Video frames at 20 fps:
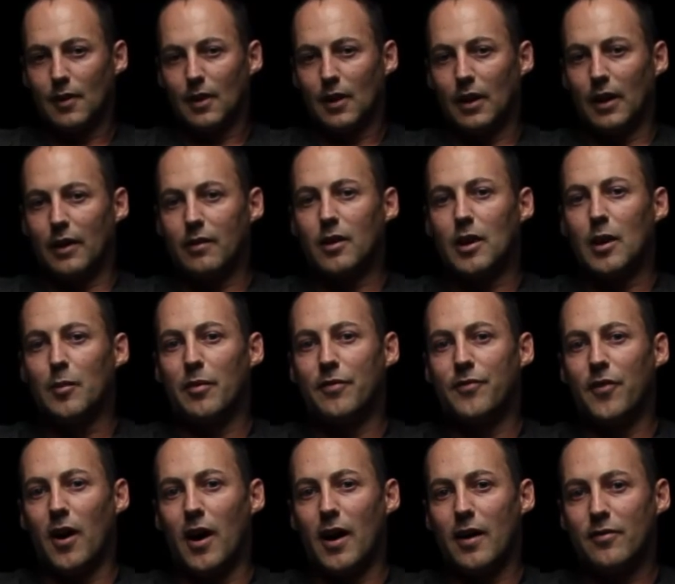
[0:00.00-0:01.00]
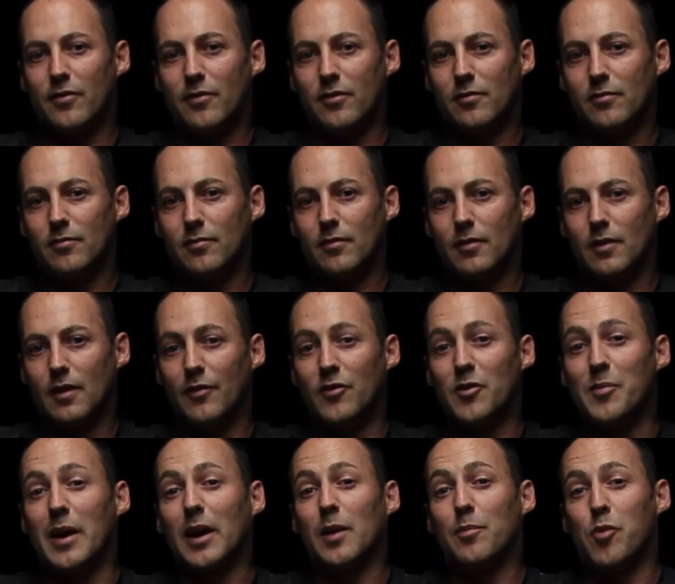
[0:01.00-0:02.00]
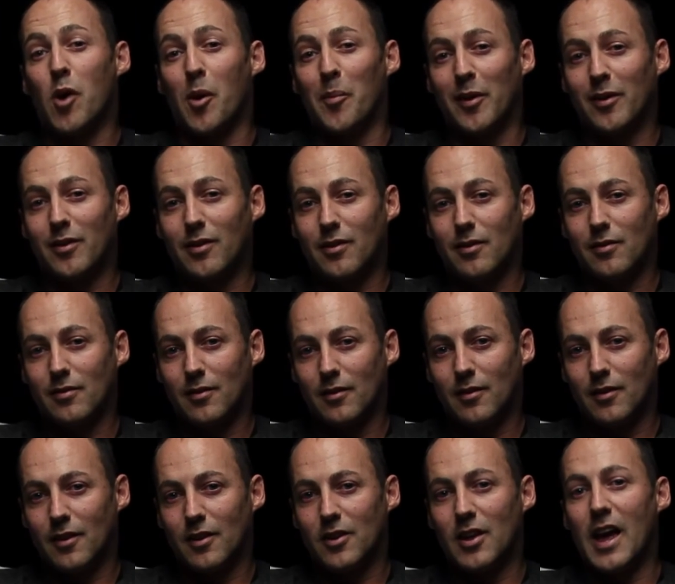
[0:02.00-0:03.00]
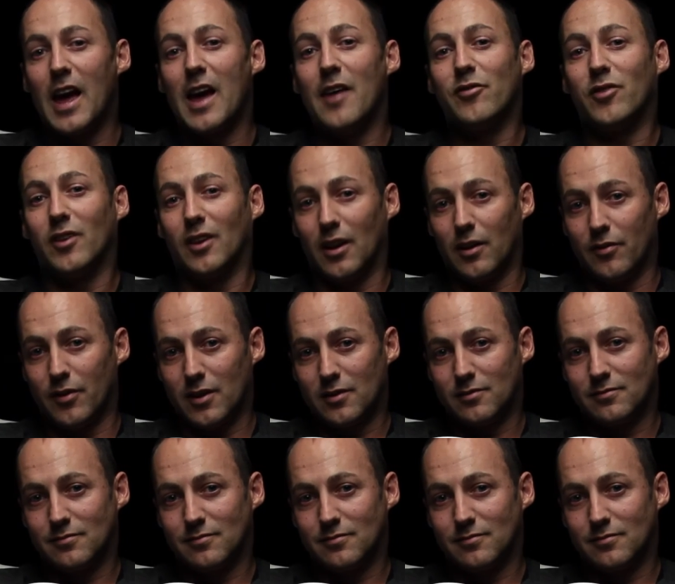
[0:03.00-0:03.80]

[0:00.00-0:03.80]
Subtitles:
Lesson number 5, if you make a promise, you have to deliver.